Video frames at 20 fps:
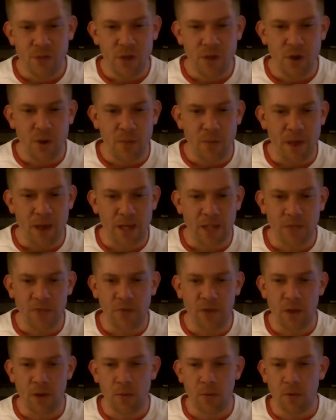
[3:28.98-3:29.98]
Max
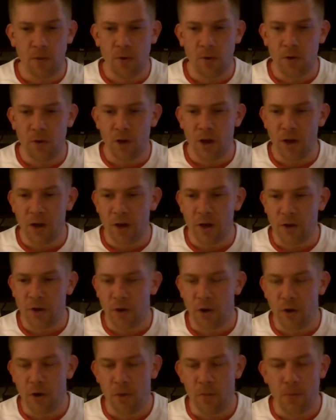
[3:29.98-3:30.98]
Weber,
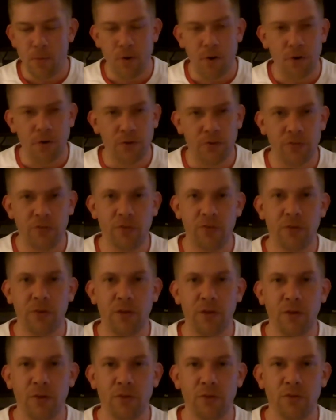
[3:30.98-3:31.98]
Karl Marx,
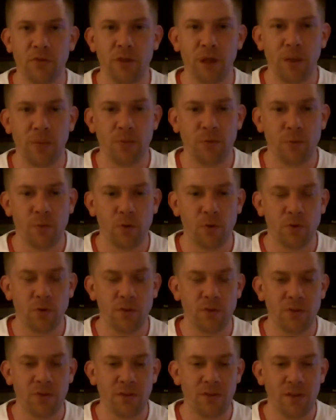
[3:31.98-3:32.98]
those types of
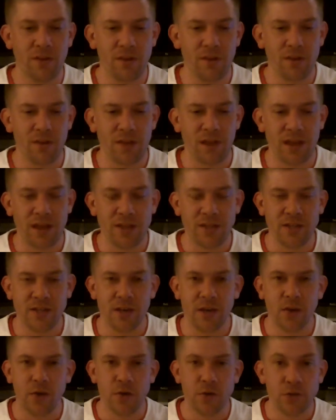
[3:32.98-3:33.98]
works in the
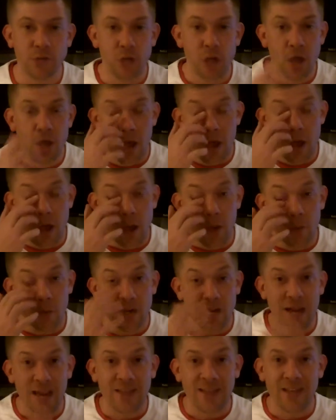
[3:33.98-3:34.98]
1800s,
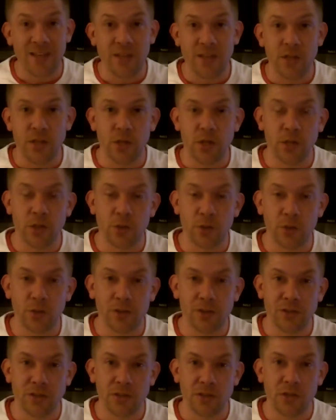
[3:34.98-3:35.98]
when you had the
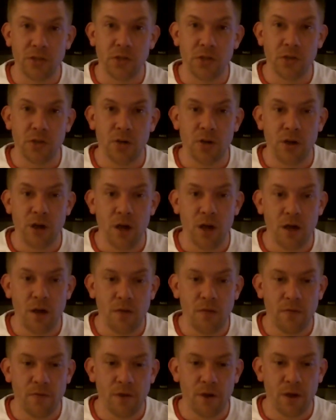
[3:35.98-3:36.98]
industrialization
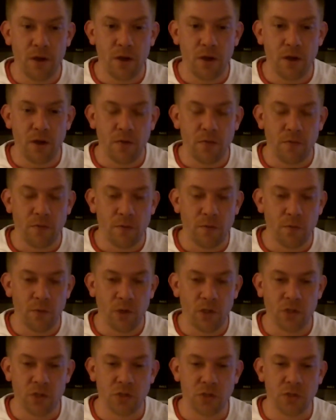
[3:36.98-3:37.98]
of
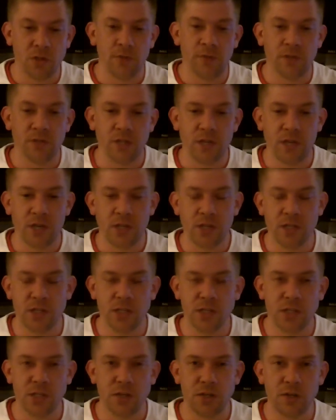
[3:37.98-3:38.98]
Western
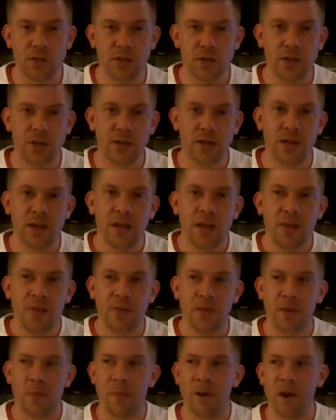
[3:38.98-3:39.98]
civilizations and
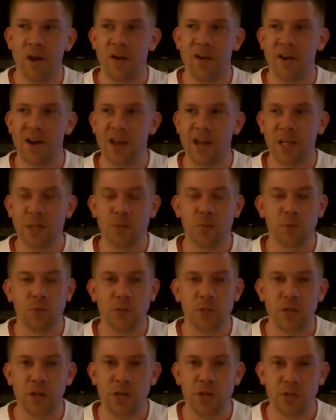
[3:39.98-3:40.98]
the apparent
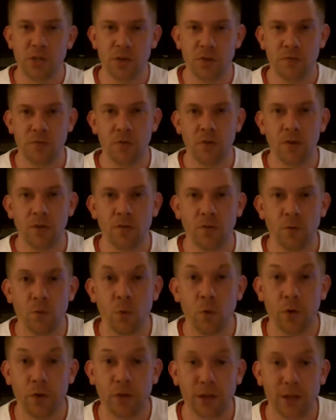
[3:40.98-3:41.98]
exploitation of the
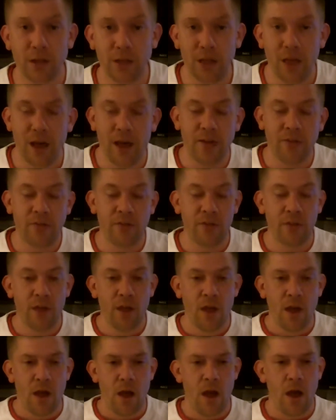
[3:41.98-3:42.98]
working class
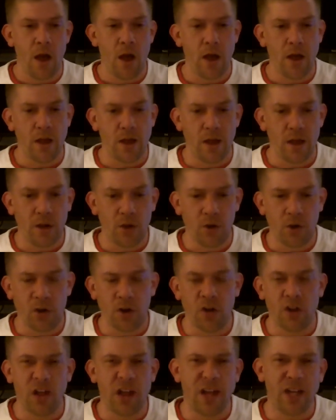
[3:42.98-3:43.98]
and
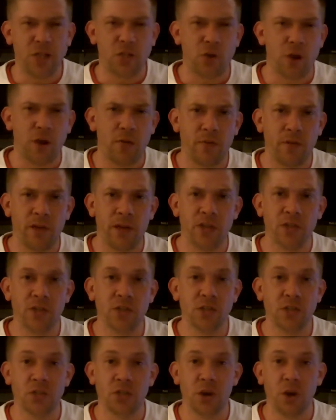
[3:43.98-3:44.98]
greater class
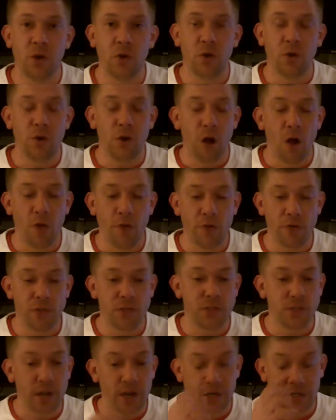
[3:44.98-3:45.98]
stratification in general. And all
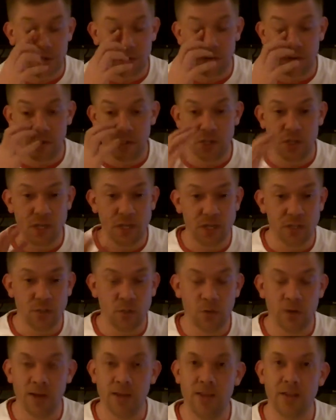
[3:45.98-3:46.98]
this is actually, if you get a chance to
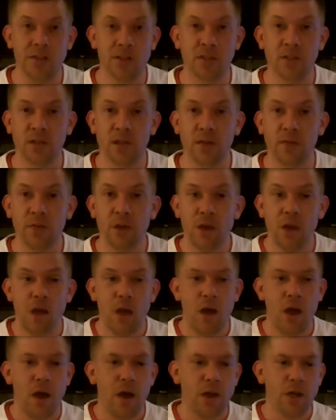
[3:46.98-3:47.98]
reading this stuff,
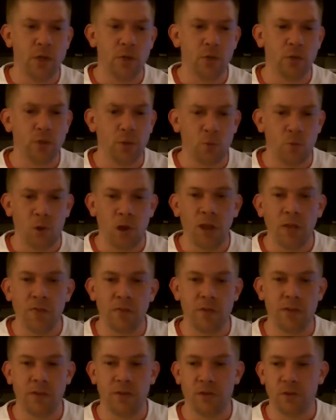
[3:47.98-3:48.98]
is really
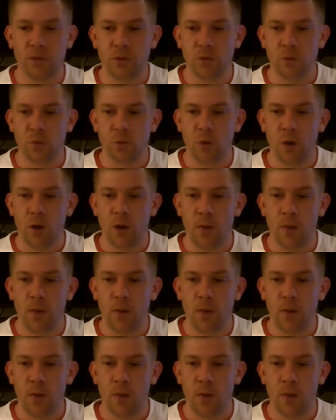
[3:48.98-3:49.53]
relevant to